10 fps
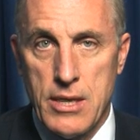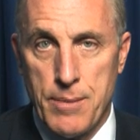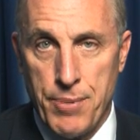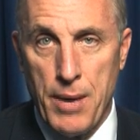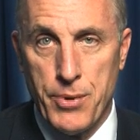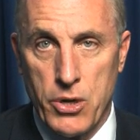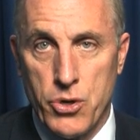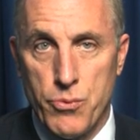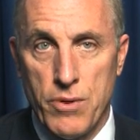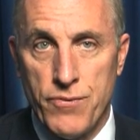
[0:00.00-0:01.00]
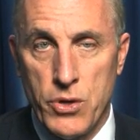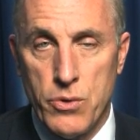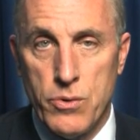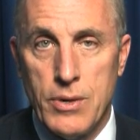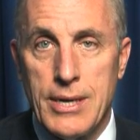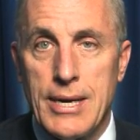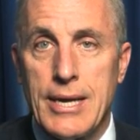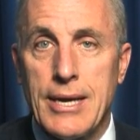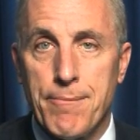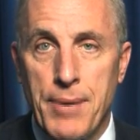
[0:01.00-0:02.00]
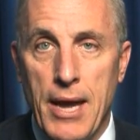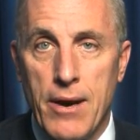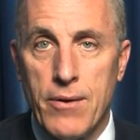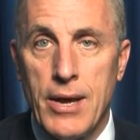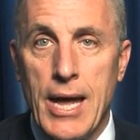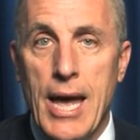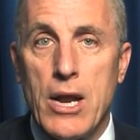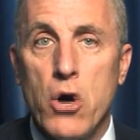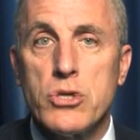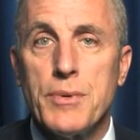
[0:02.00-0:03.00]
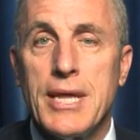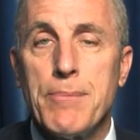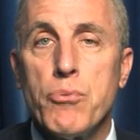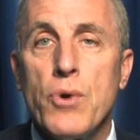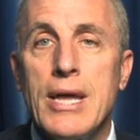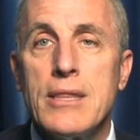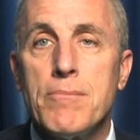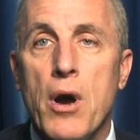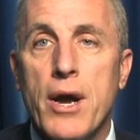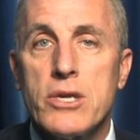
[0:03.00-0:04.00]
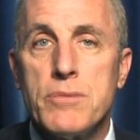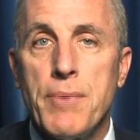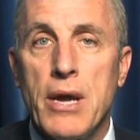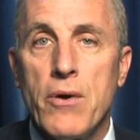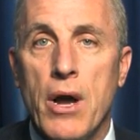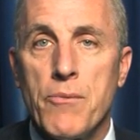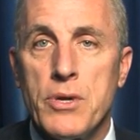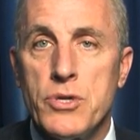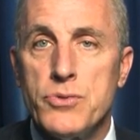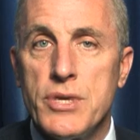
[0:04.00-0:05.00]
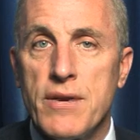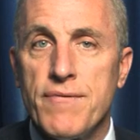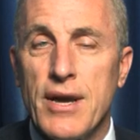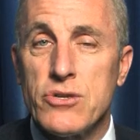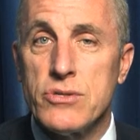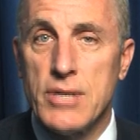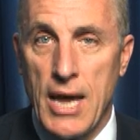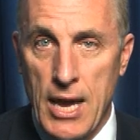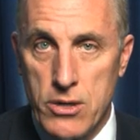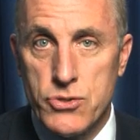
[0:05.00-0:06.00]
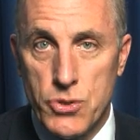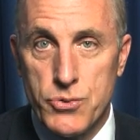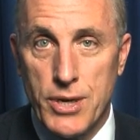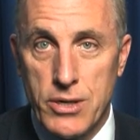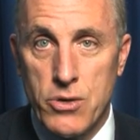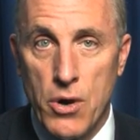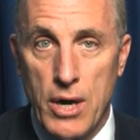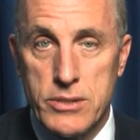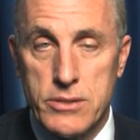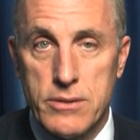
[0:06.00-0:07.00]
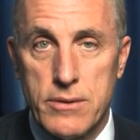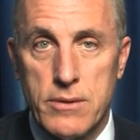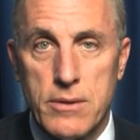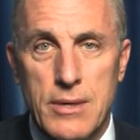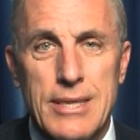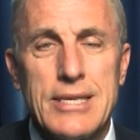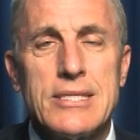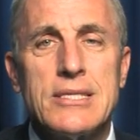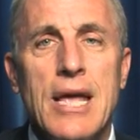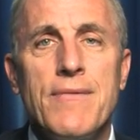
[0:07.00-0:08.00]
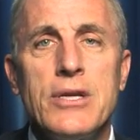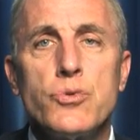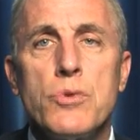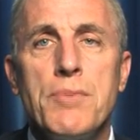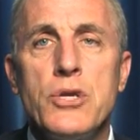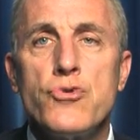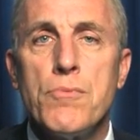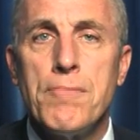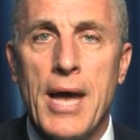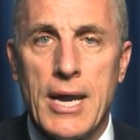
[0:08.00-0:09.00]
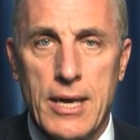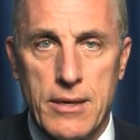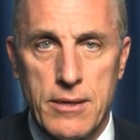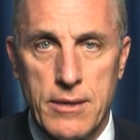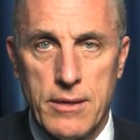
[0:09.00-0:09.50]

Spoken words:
The public could review, compare, and ultimately bring the market to bear on reducing infections and associated costs. The savings would be dramatic.